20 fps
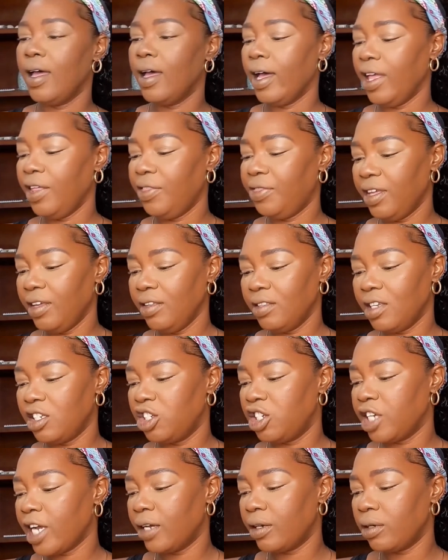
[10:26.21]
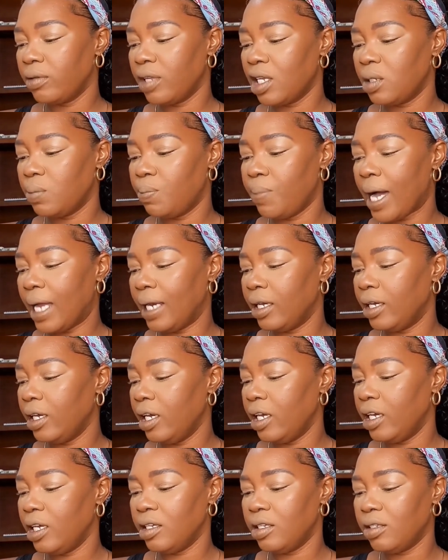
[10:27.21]
I think this
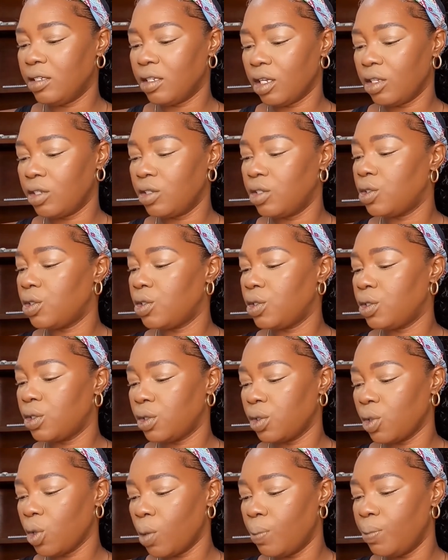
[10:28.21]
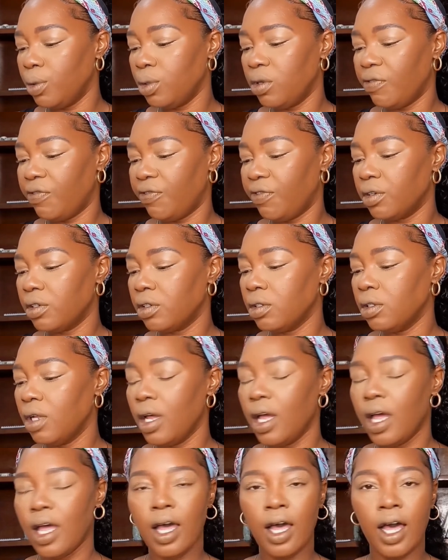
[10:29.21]
palette is so beautiful.
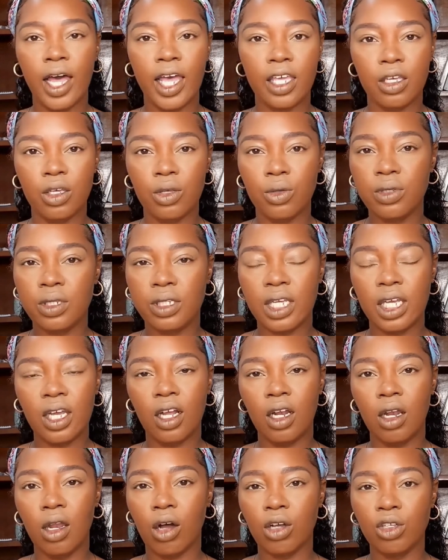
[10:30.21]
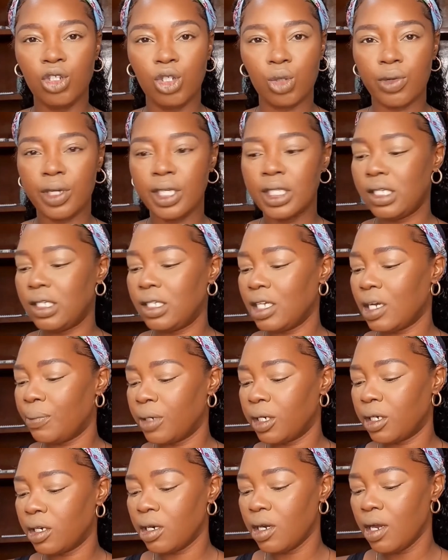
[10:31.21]
I used it a lot during
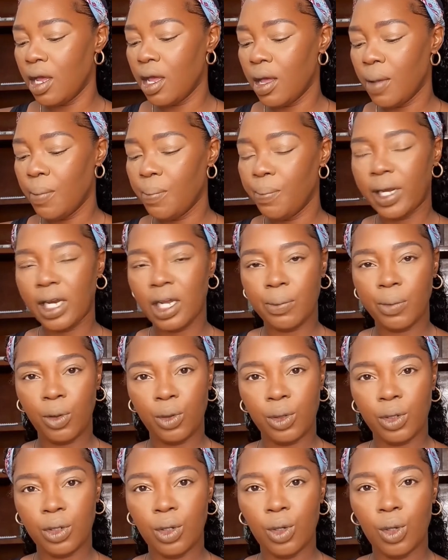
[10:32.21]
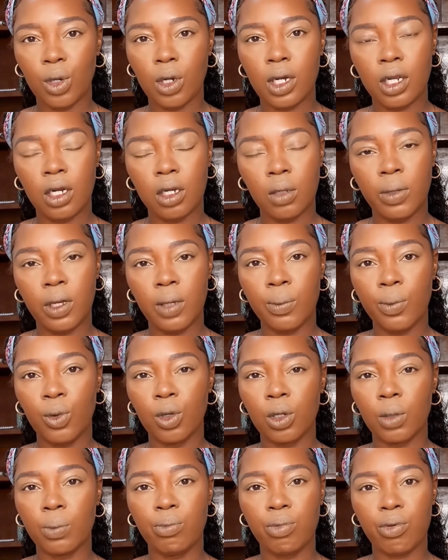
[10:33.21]
summer, but I'm going to go a little bit
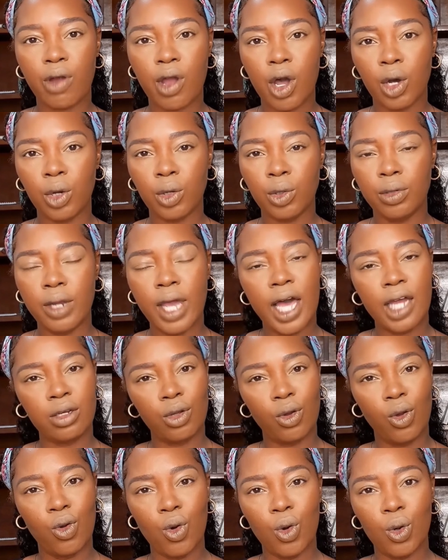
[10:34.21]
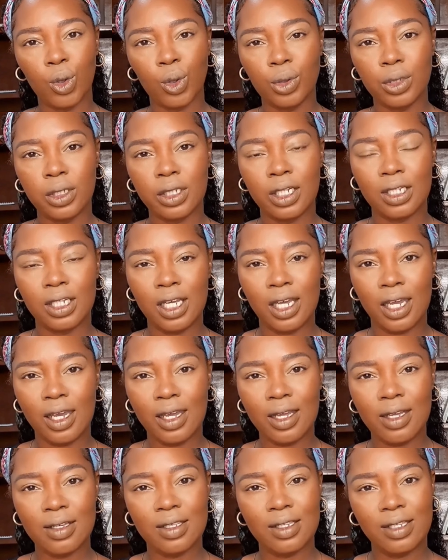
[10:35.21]
more brown and gold
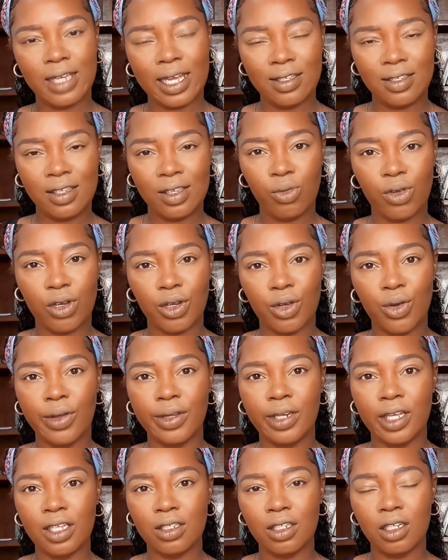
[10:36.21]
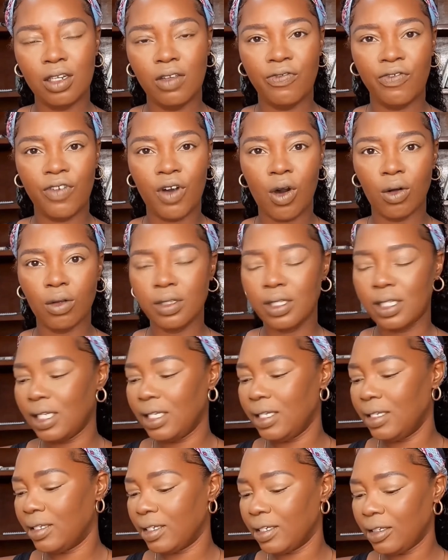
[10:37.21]
today since we're going into the fall
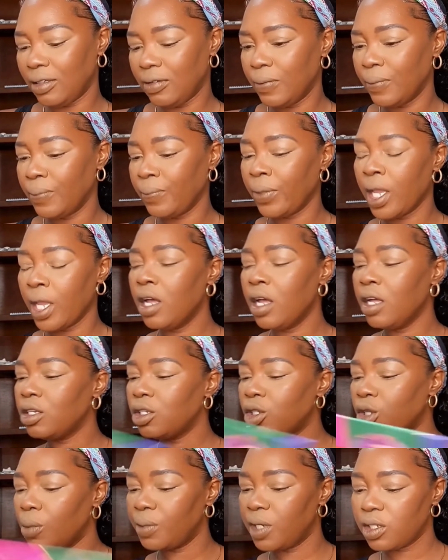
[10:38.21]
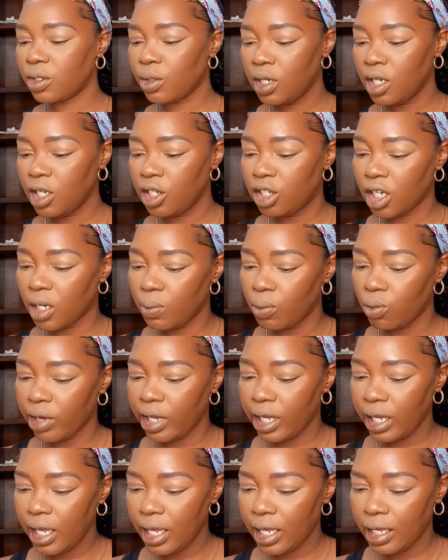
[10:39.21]
season. So I'm just going to jump
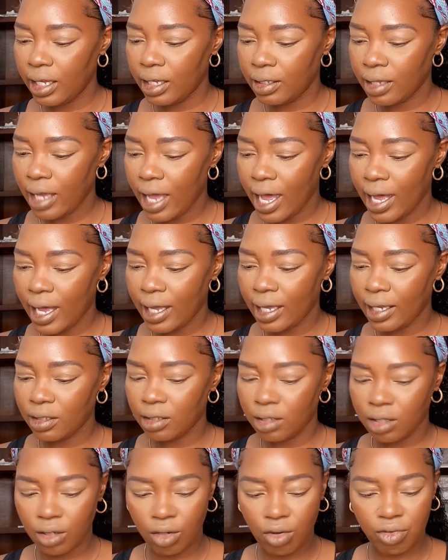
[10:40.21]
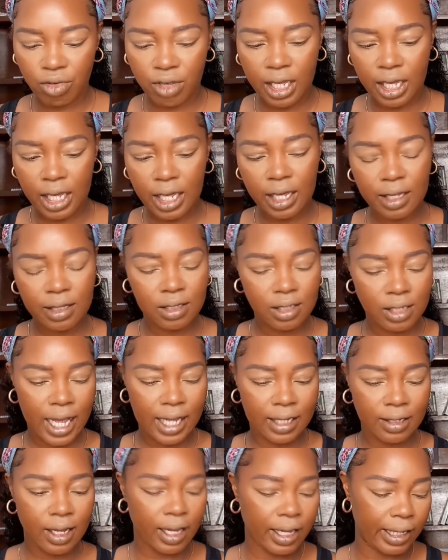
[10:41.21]
right in and create
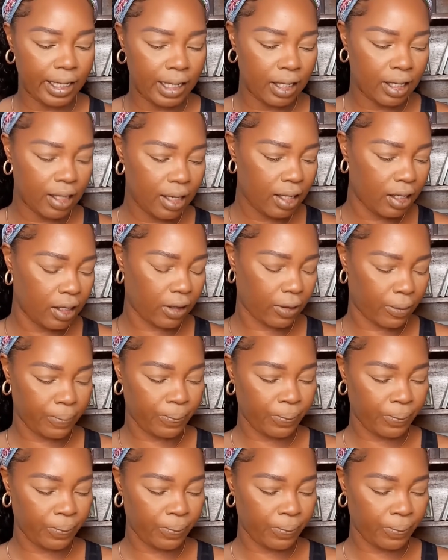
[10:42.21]
an eye look.